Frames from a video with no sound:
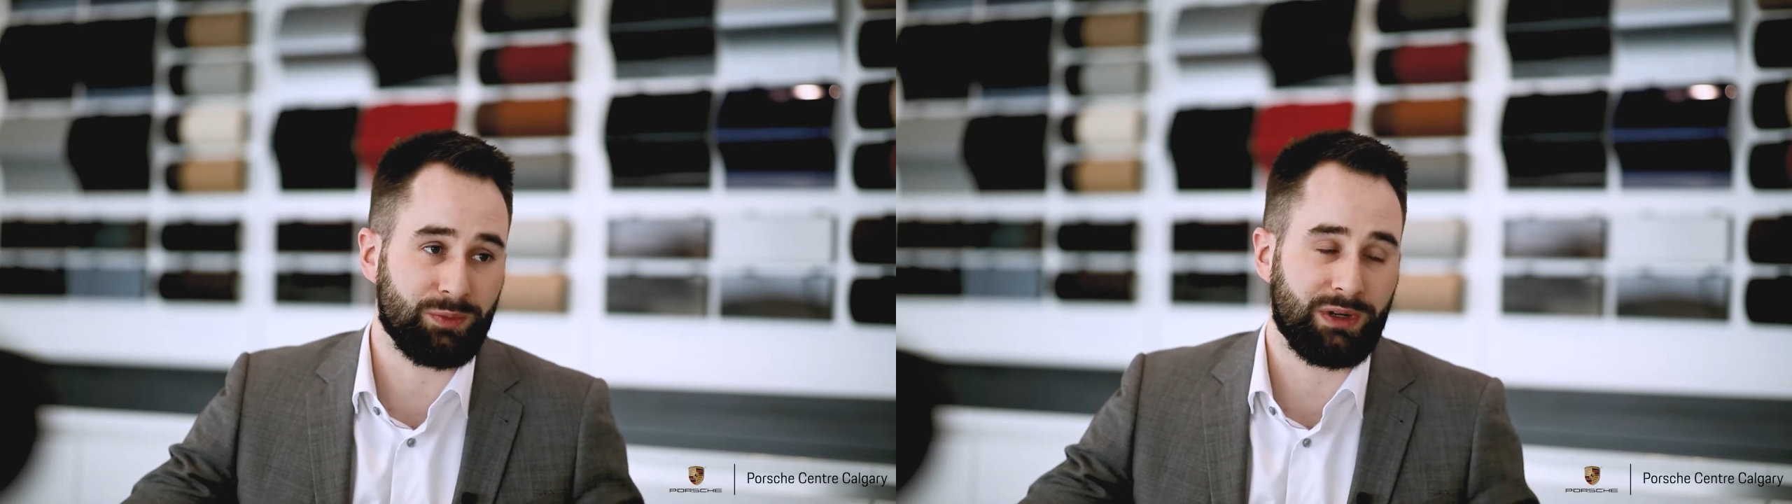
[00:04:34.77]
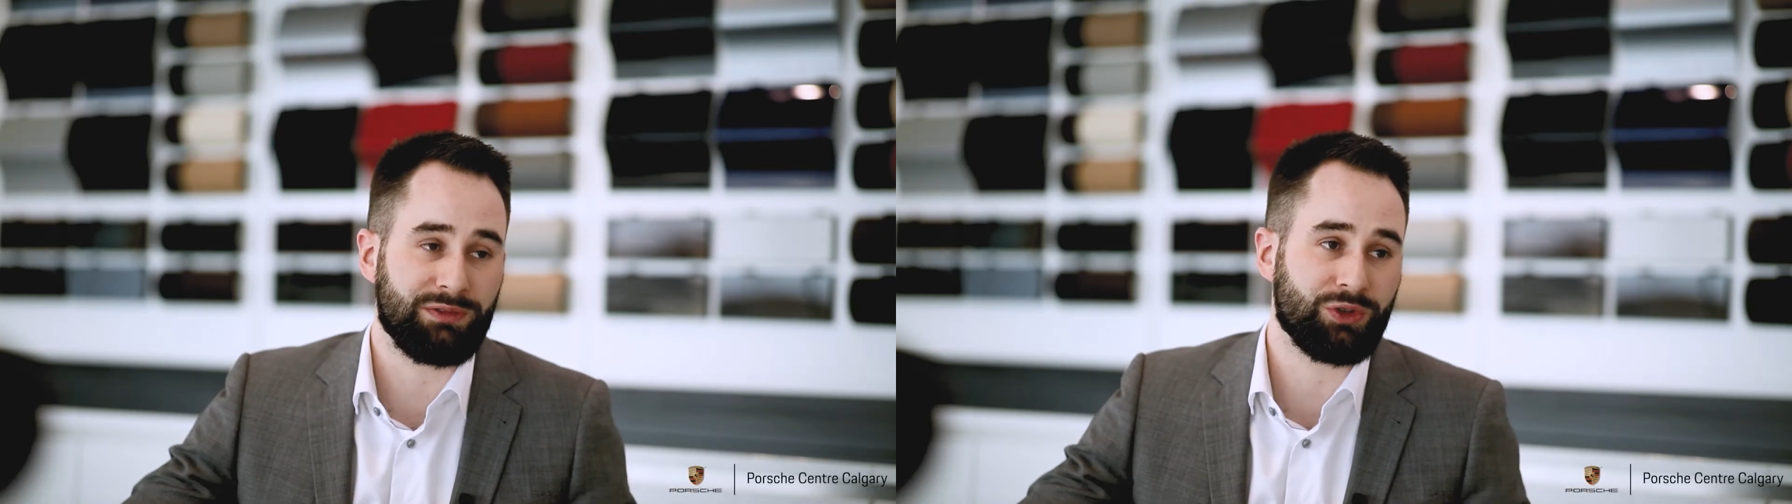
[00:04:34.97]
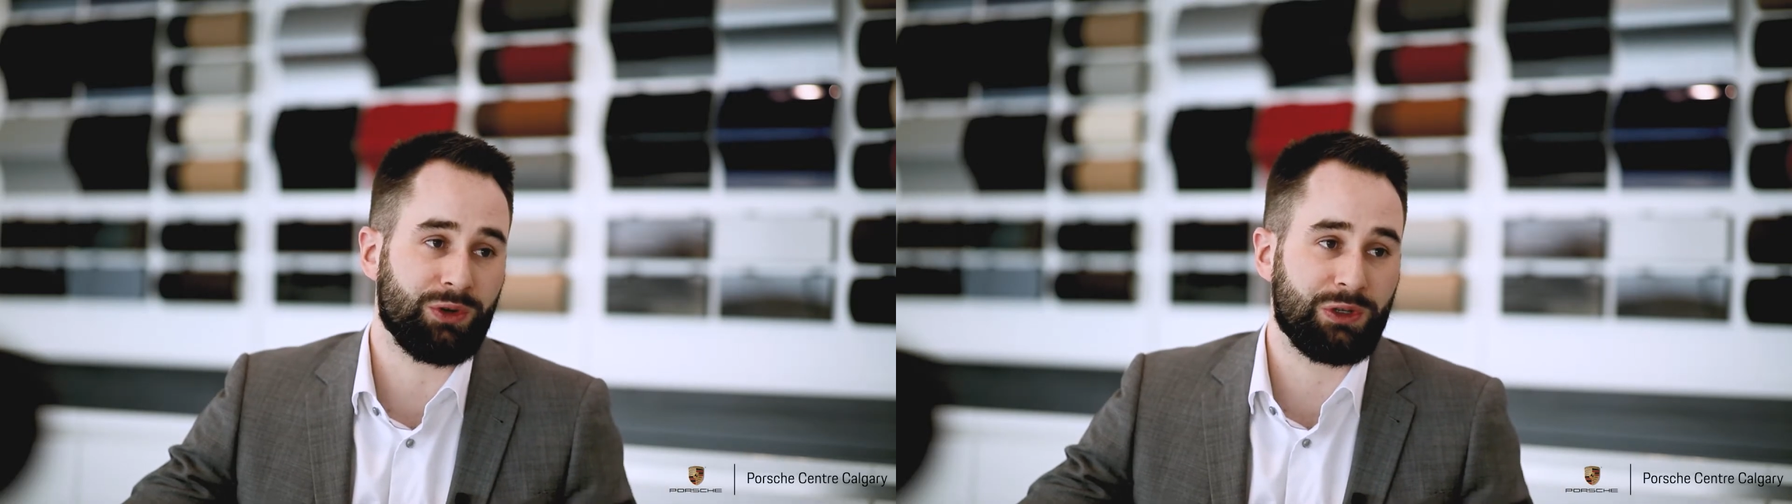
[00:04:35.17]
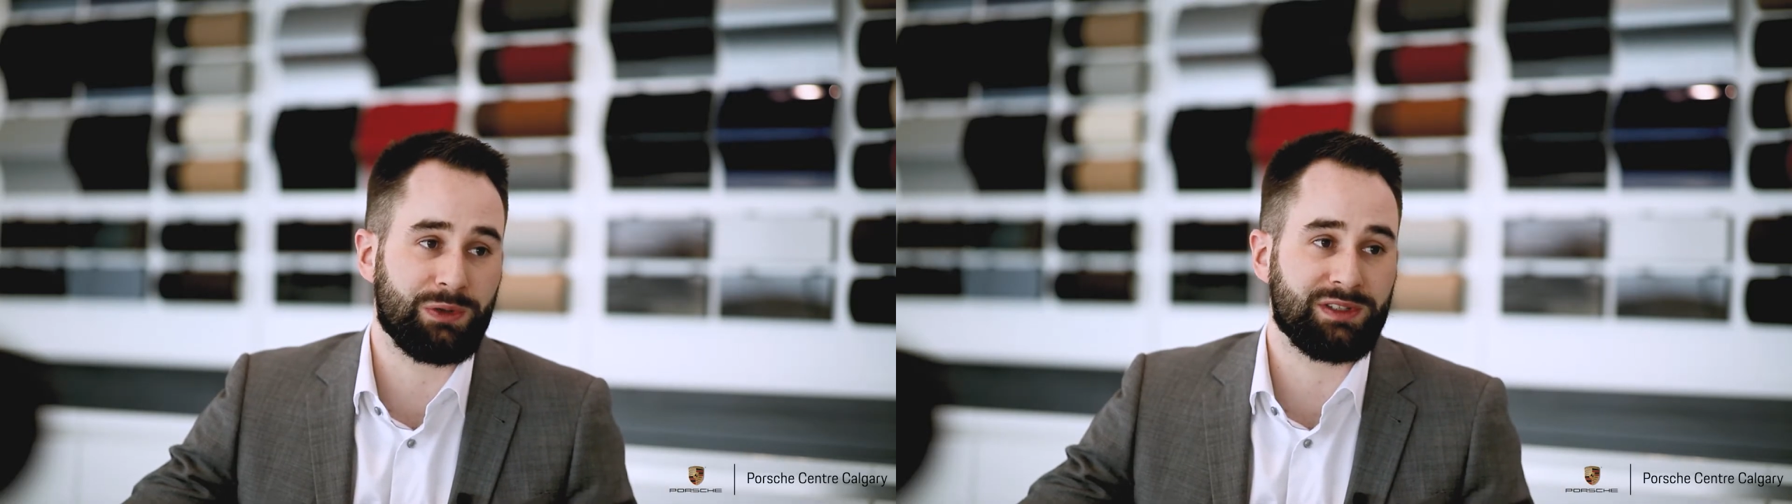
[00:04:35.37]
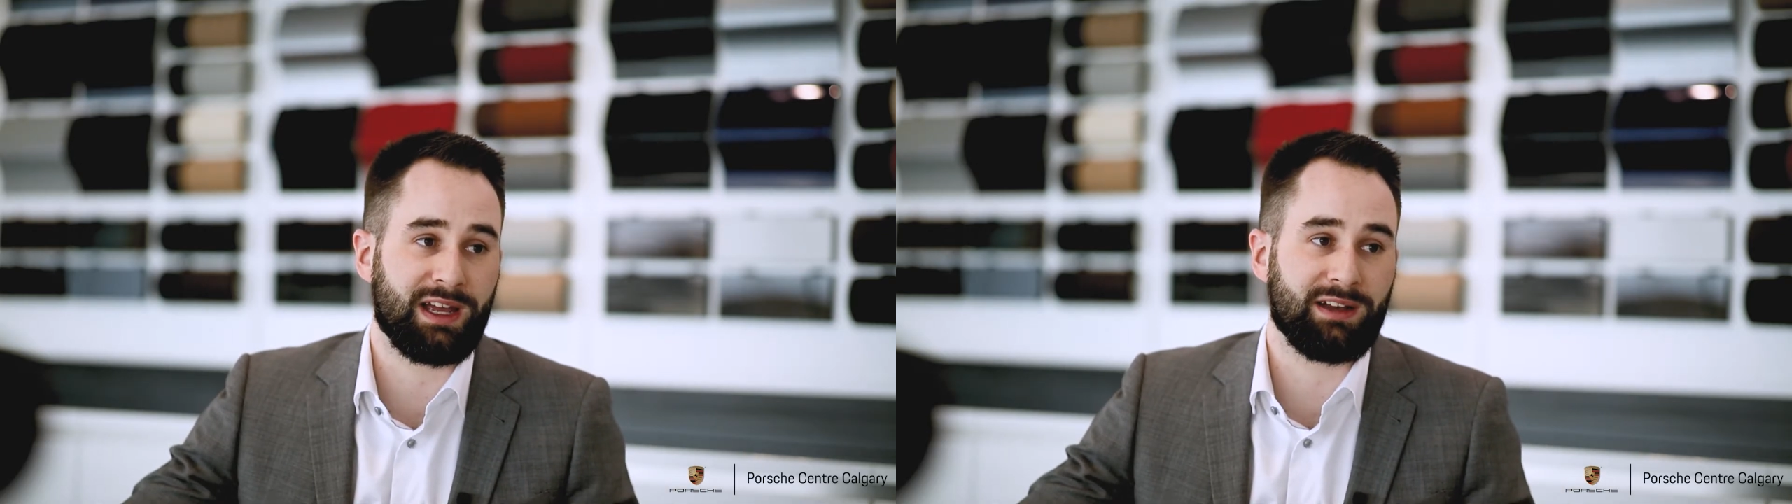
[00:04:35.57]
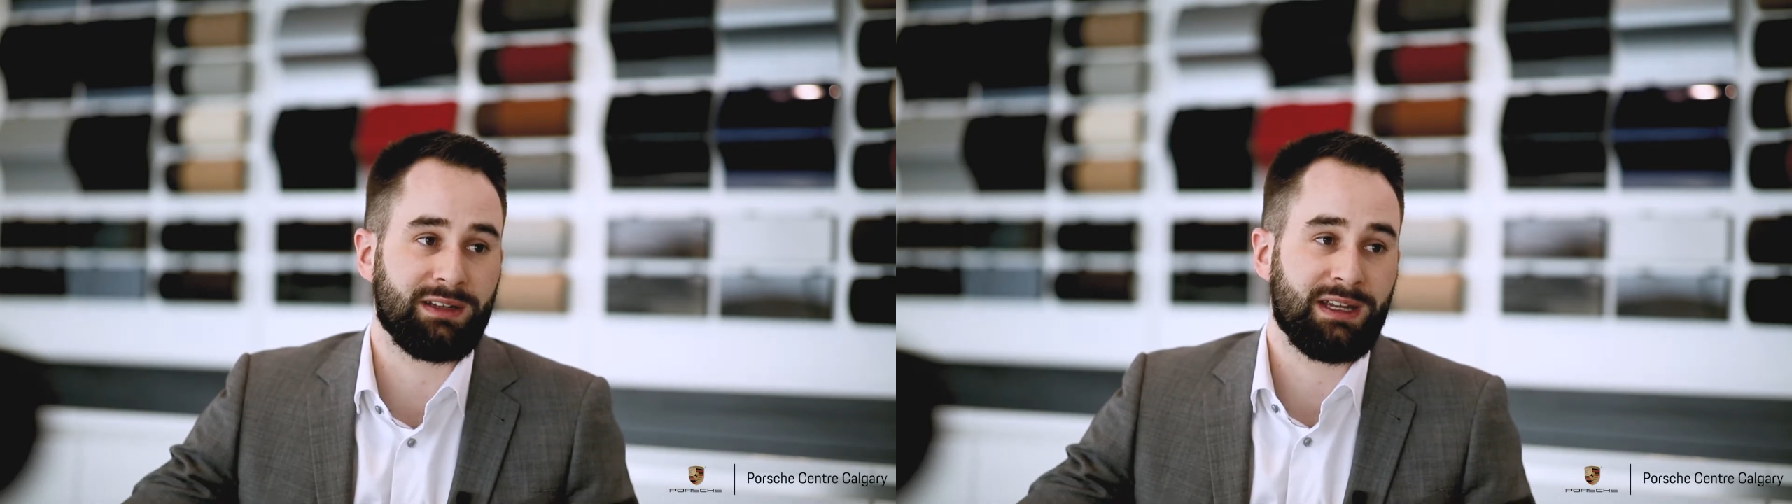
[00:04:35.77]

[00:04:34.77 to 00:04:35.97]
what I've shown you is that